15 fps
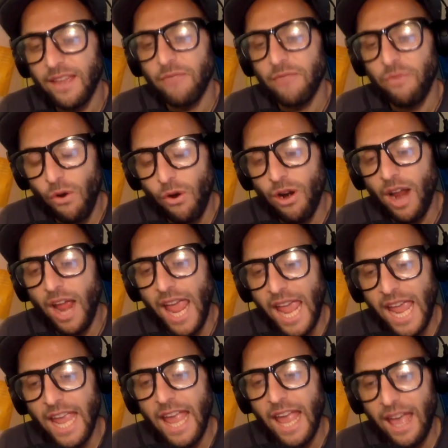4
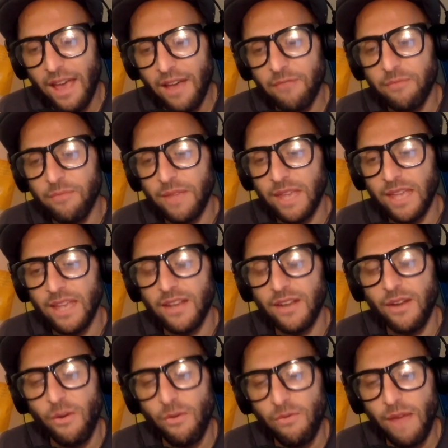a.m. in
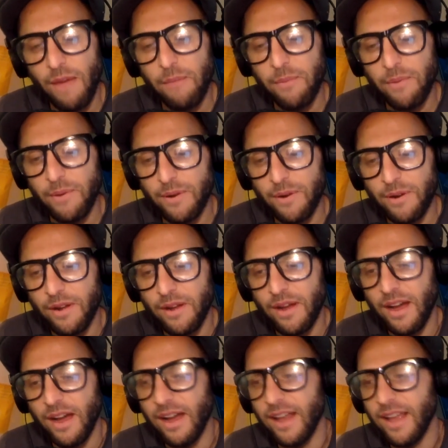November
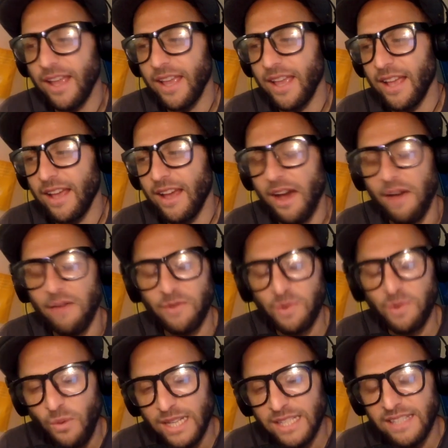of
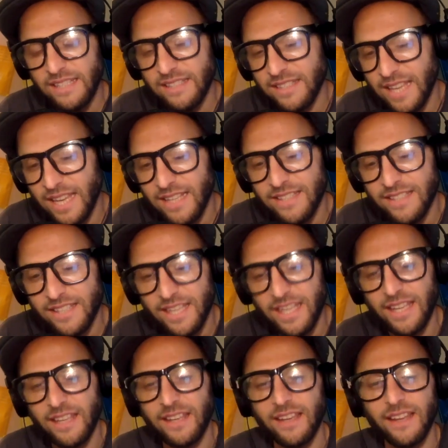
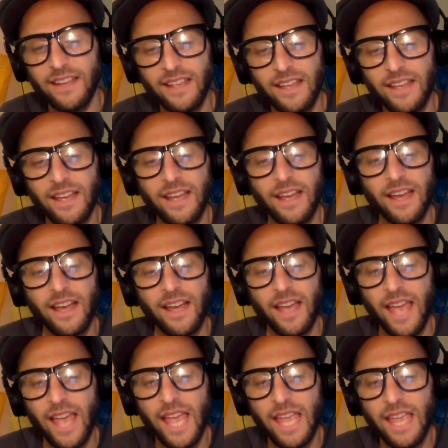2016,
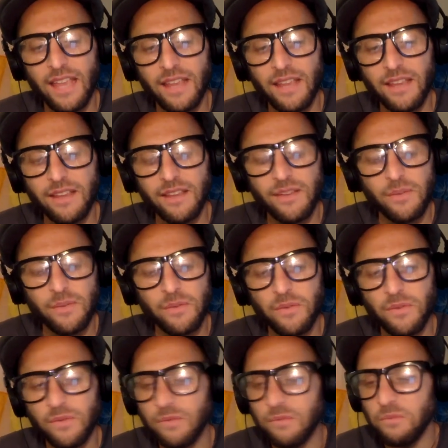a
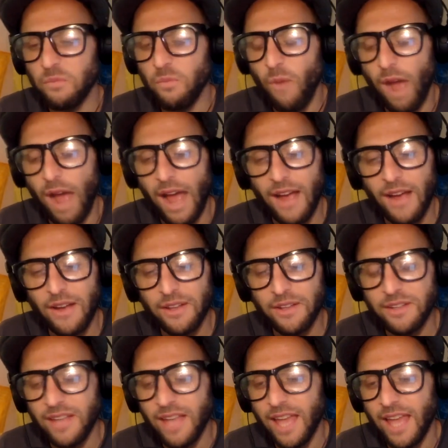
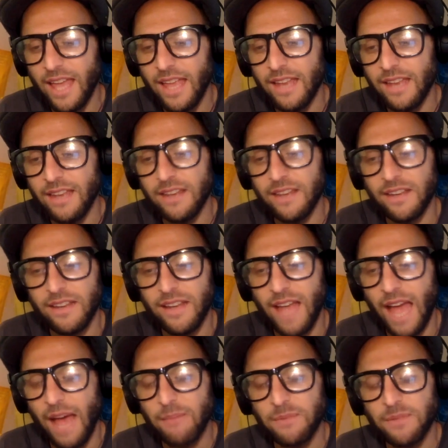wild and
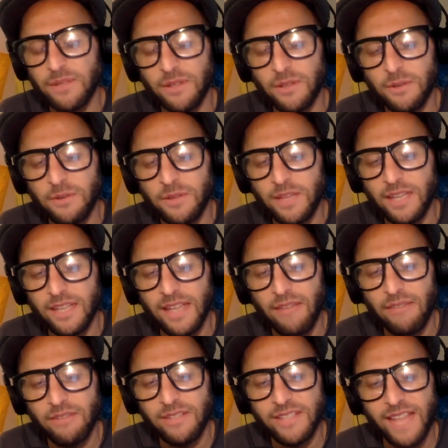absolutely
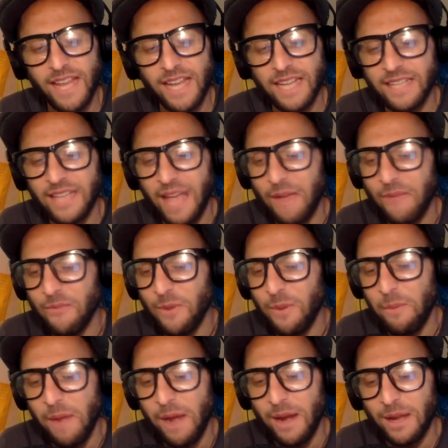devastating time for
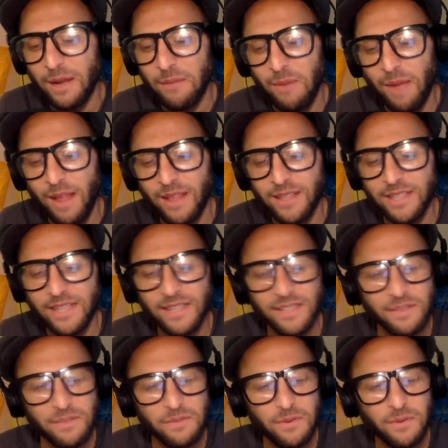American politics,
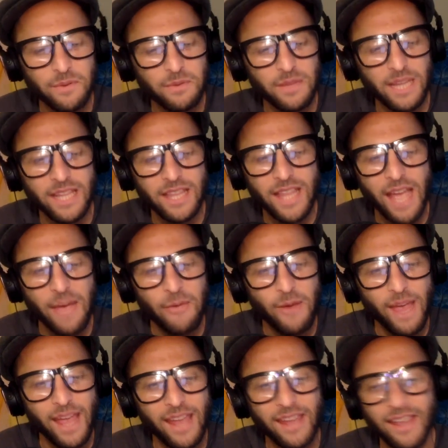if you lean that
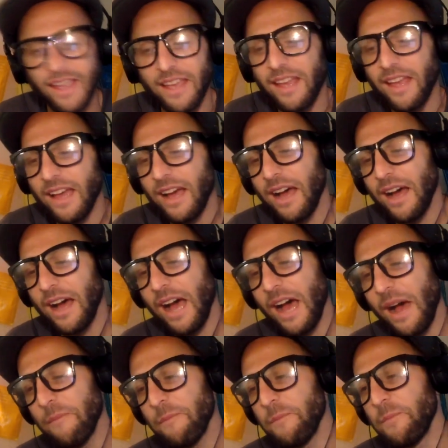way.
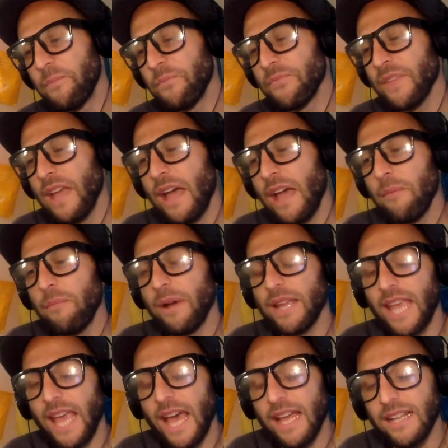But
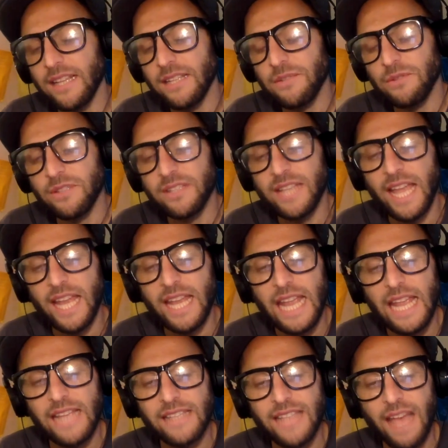yeah, this was 10
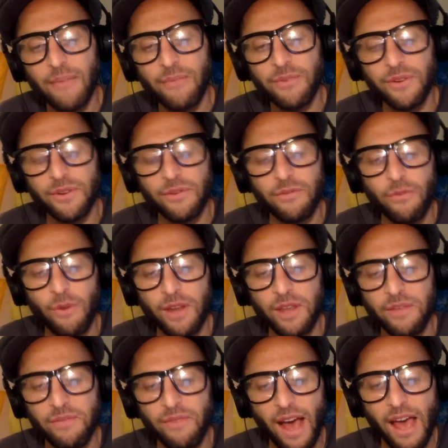days after
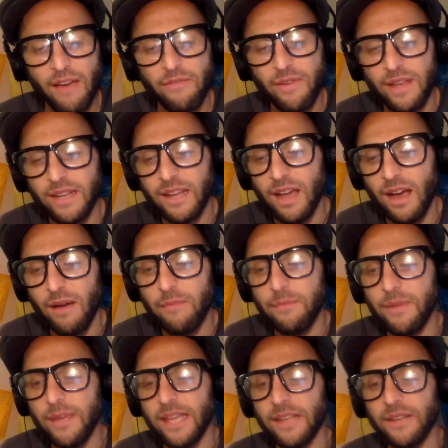45 had come
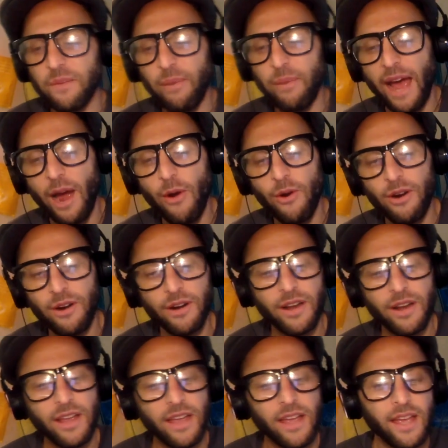into power.
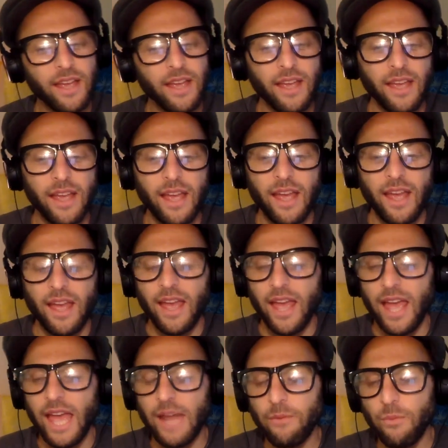
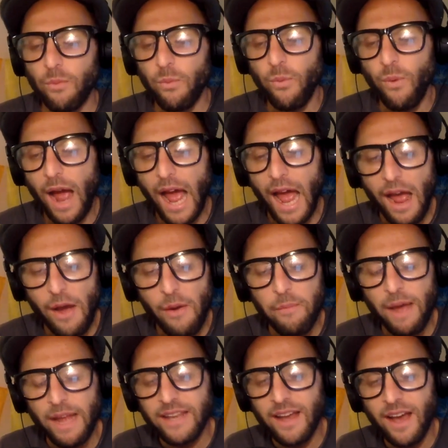And wow,
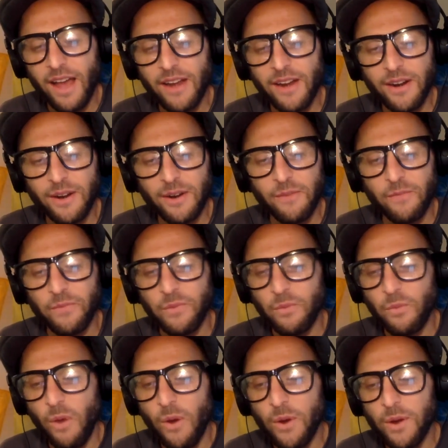my daughter
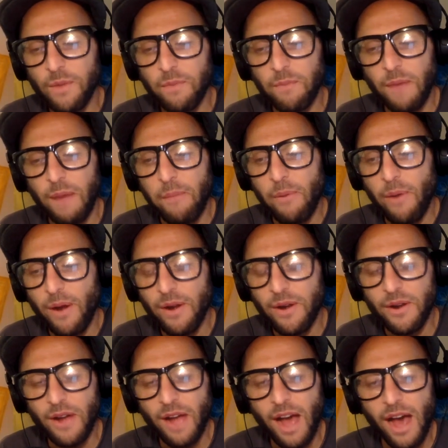woke my
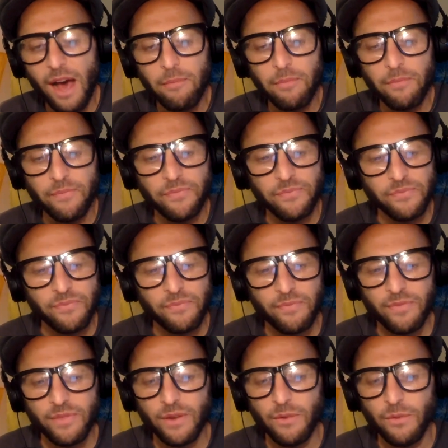partner up
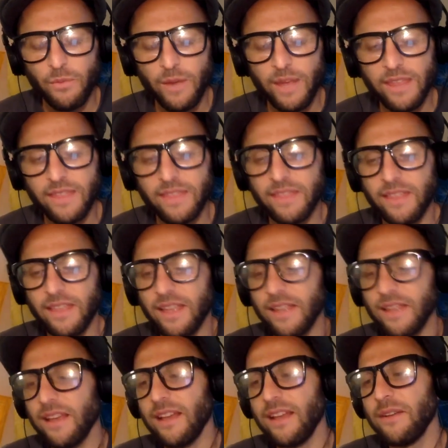with
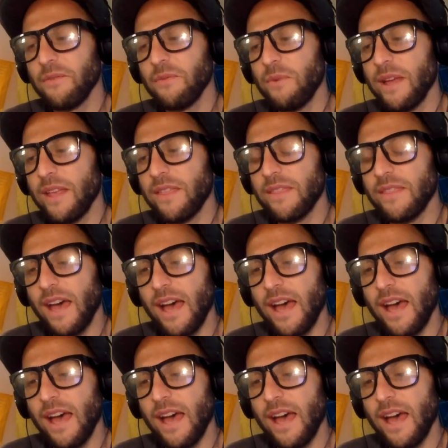with